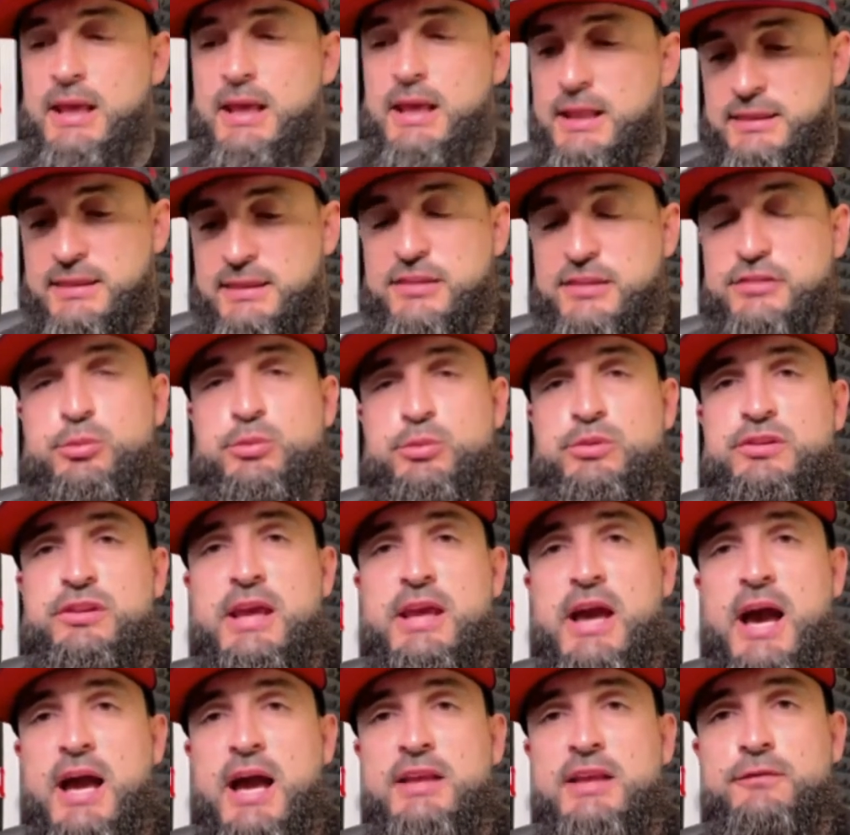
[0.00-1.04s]
This was the
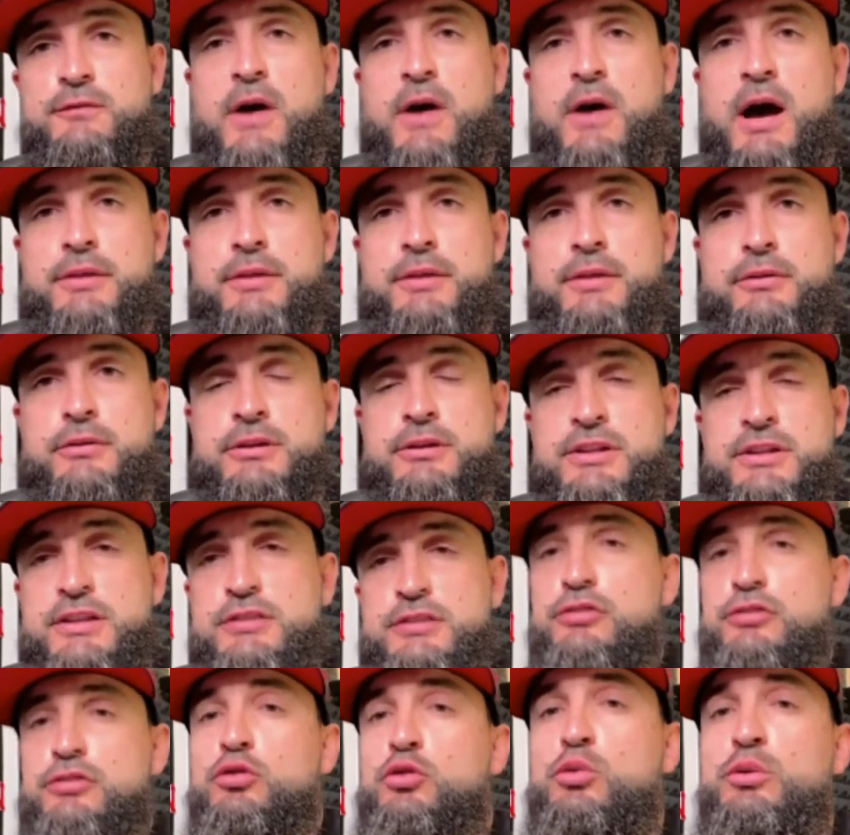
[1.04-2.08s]
guy's father. This
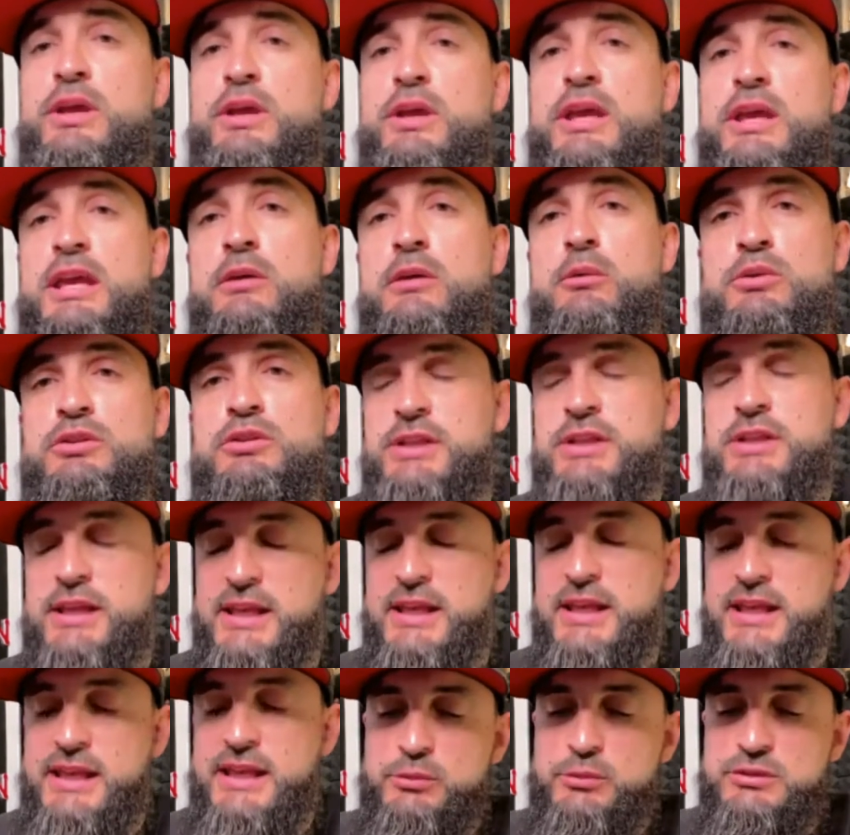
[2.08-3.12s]
is who he was
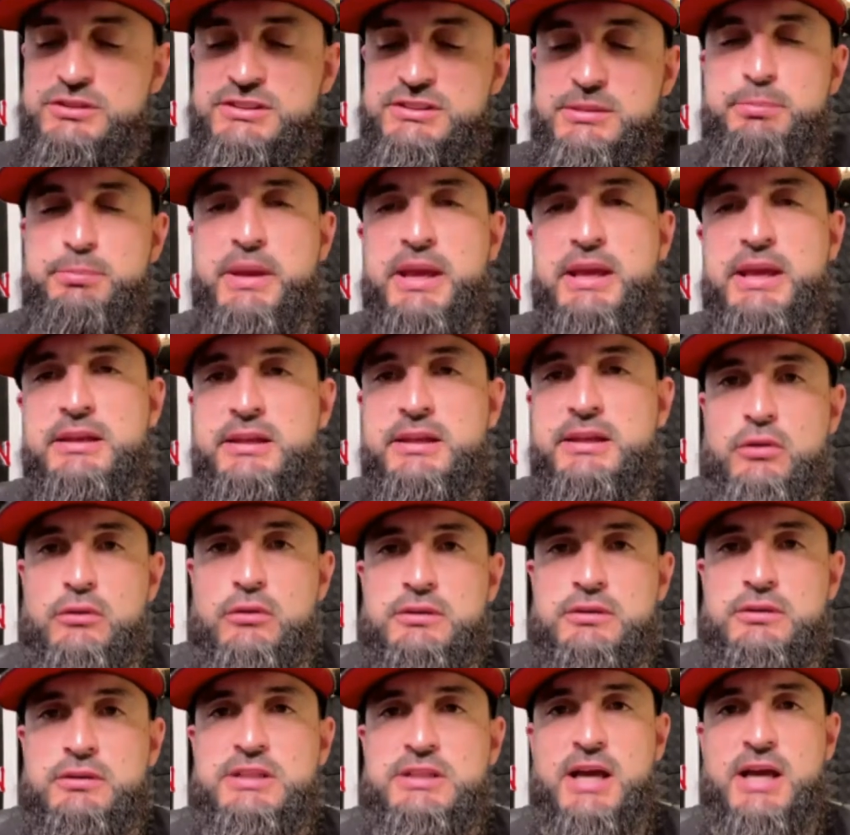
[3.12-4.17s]
depending
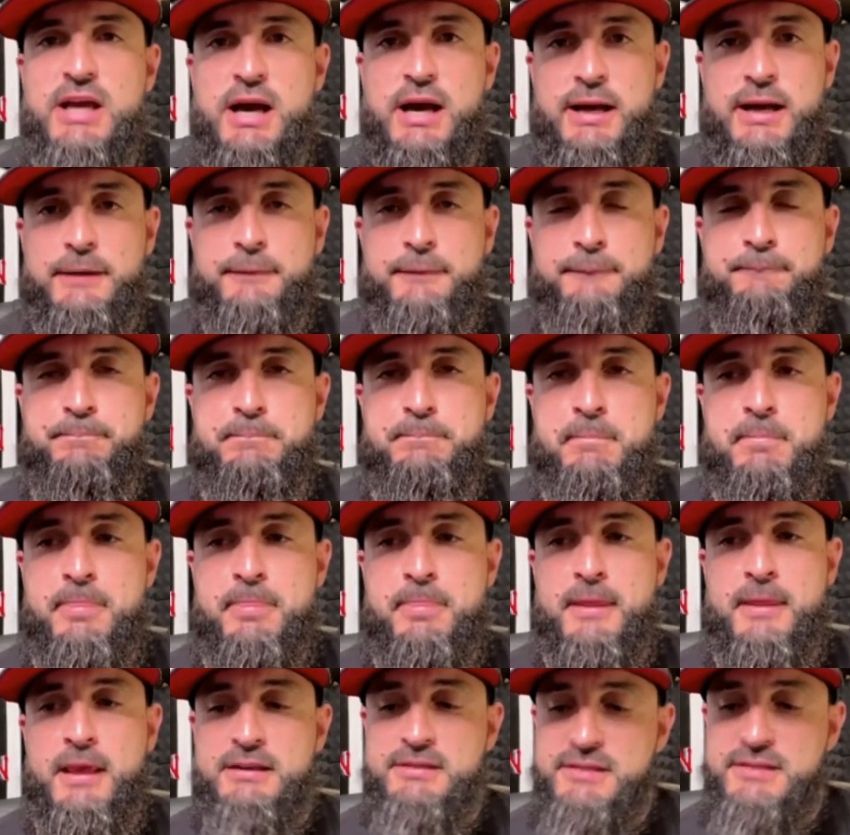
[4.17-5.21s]
on, this guy.
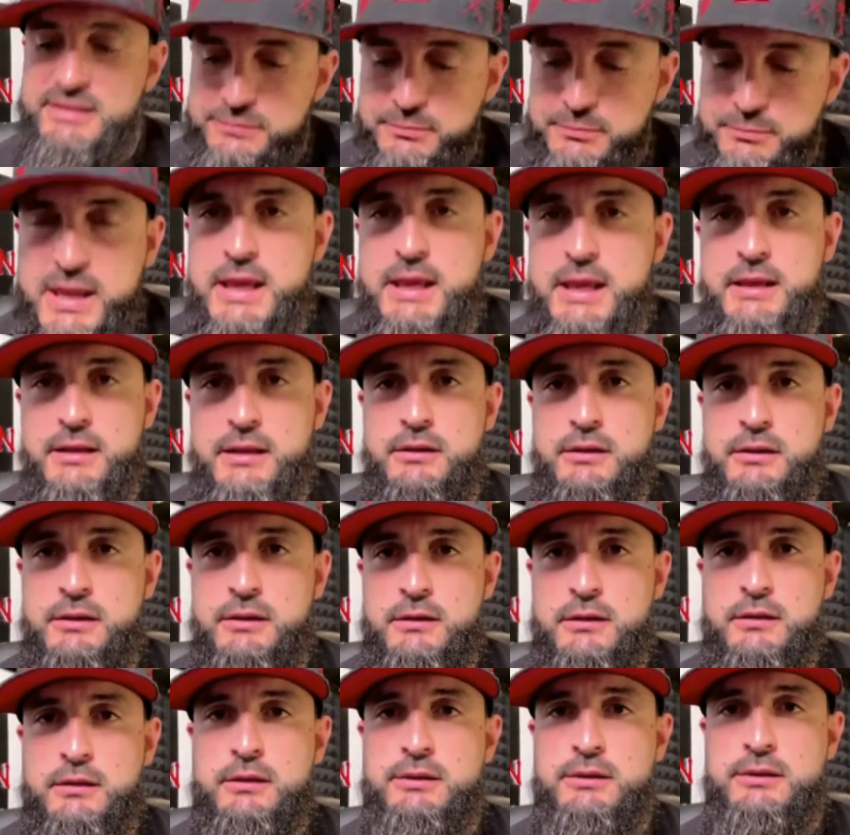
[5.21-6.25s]
This man,
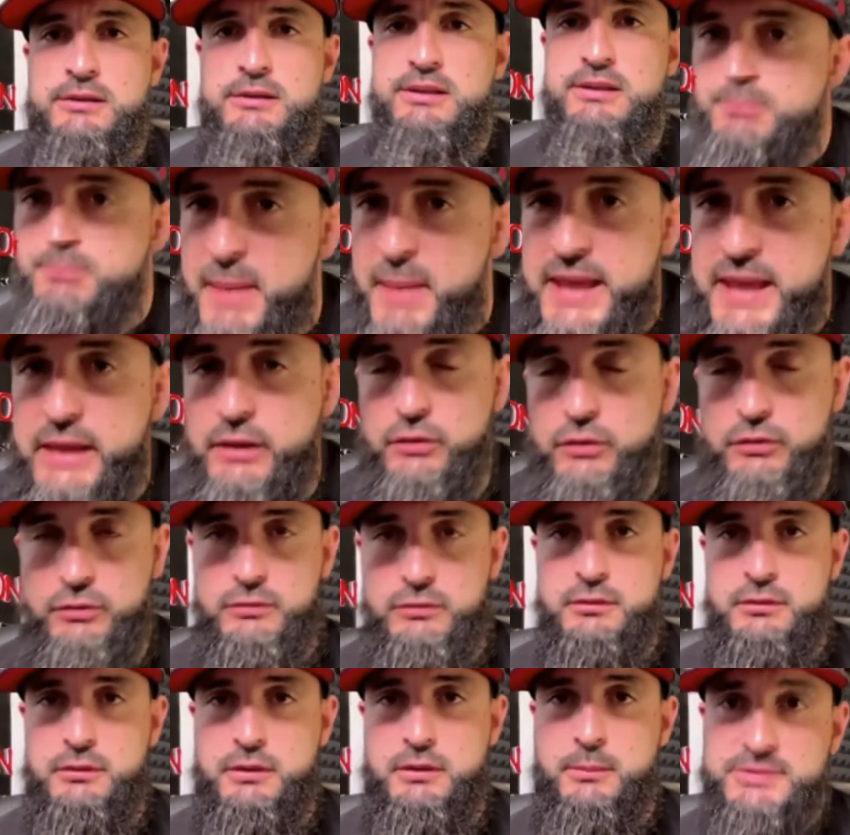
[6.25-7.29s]
this male,
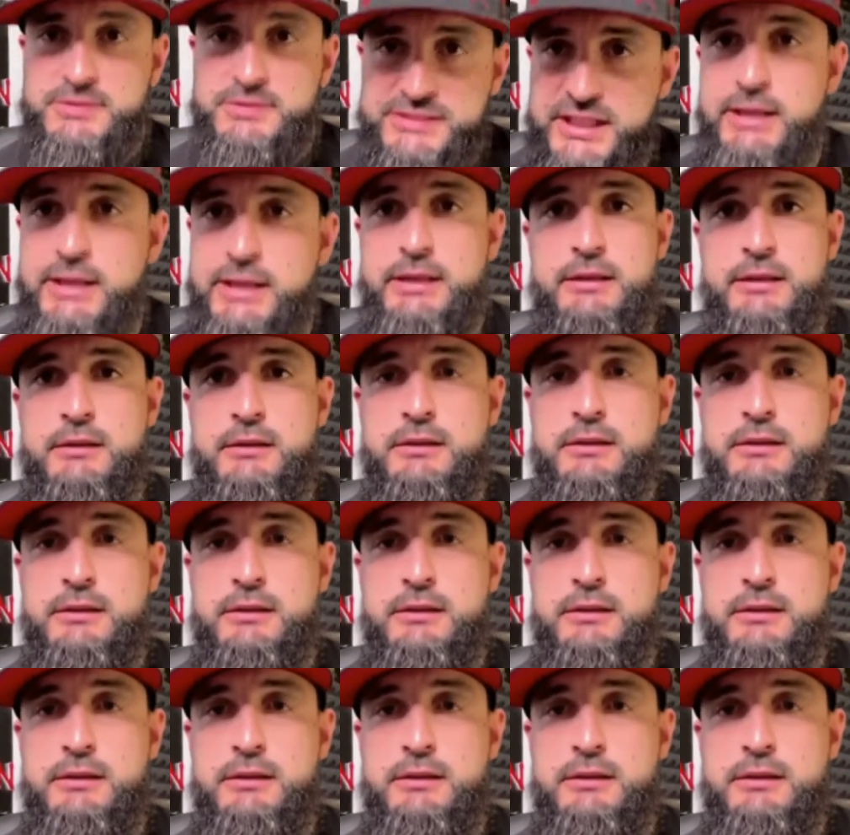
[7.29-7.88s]
say.